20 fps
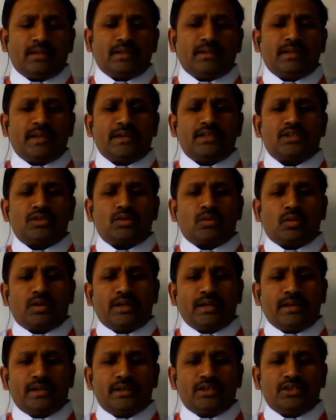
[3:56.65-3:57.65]
that is
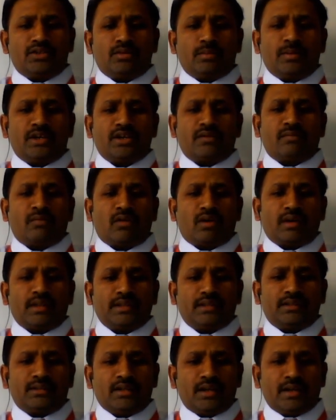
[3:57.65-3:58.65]
totally distributed for
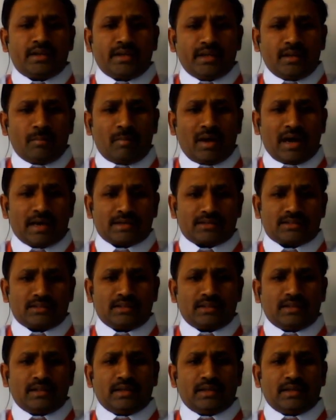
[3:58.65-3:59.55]
the 30 marks,